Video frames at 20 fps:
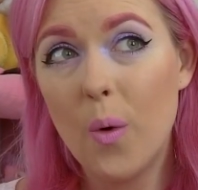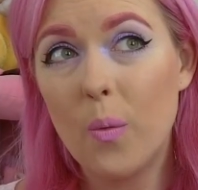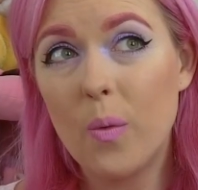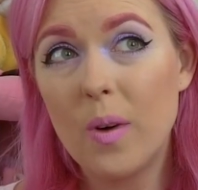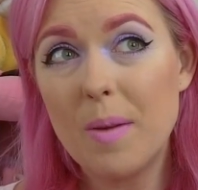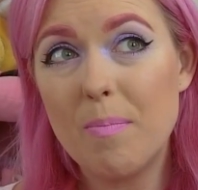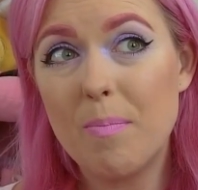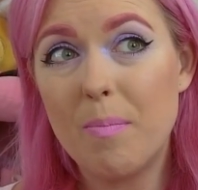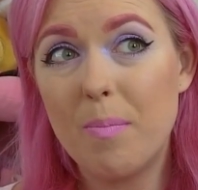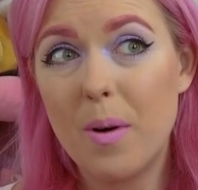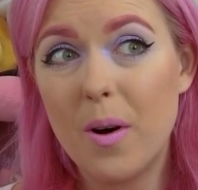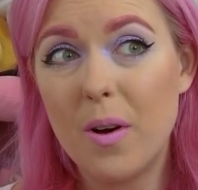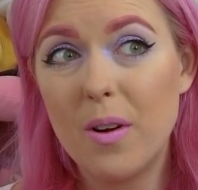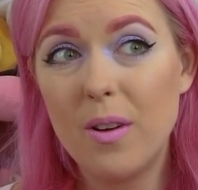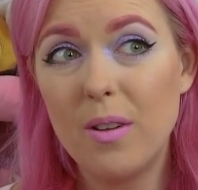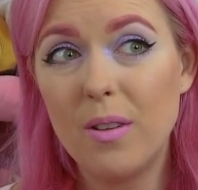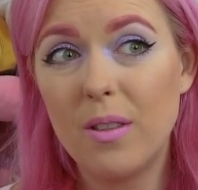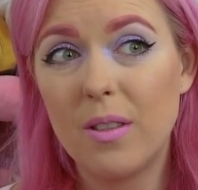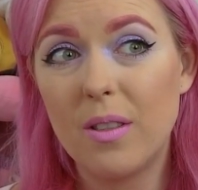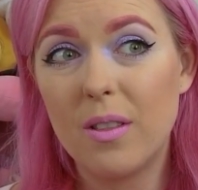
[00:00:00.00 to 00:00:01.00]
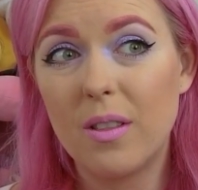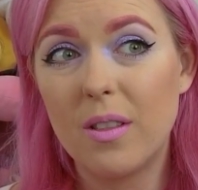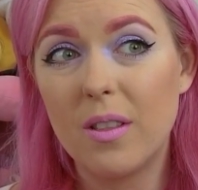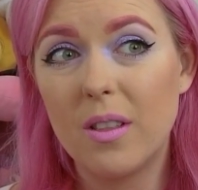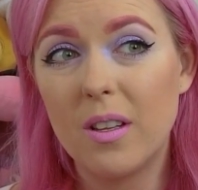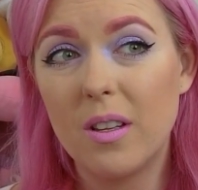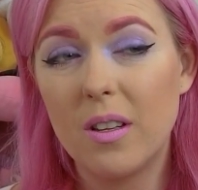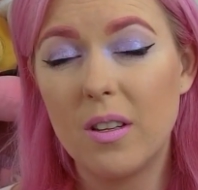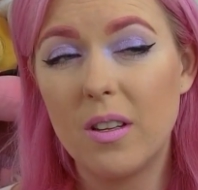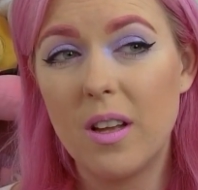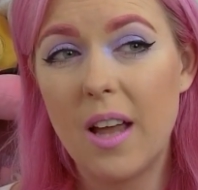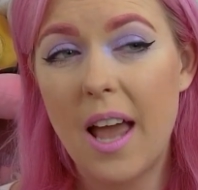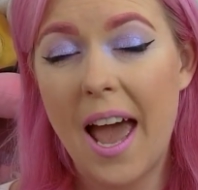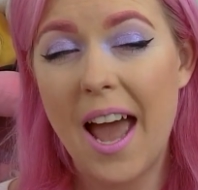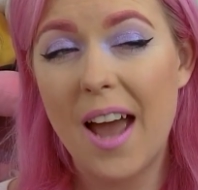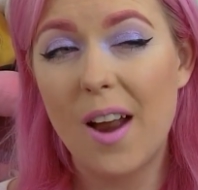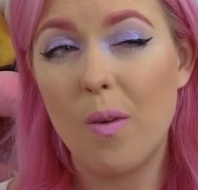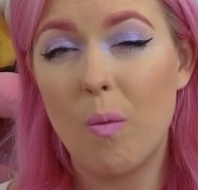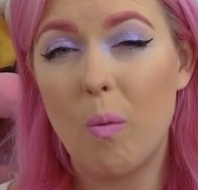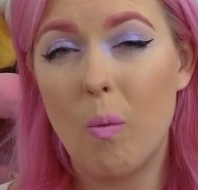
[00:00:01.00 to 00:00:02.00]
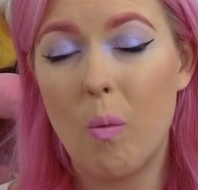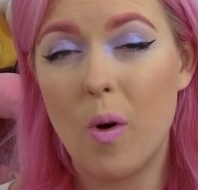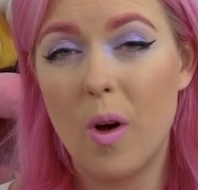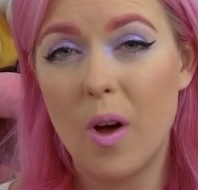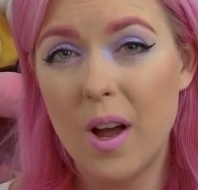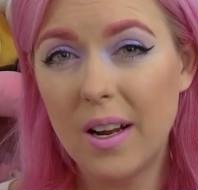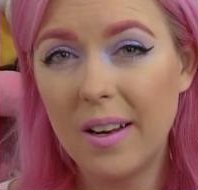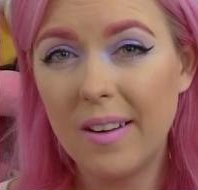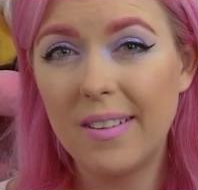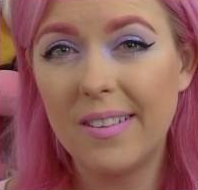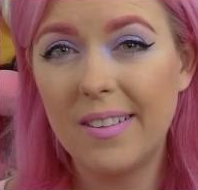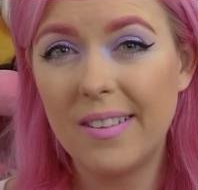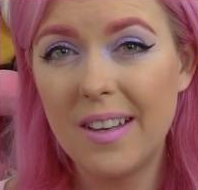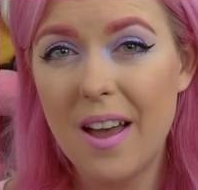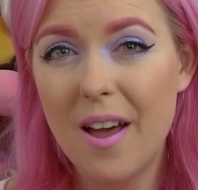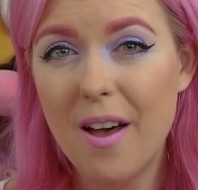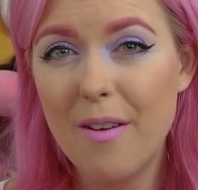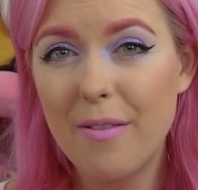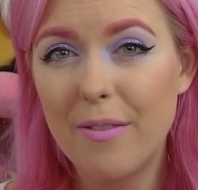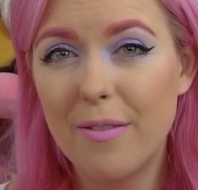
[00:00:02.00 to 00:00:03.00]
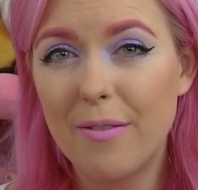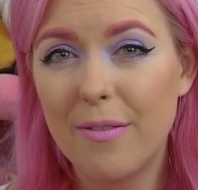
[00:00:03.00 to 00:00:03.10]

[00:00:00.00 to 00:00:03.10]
We both had work stuff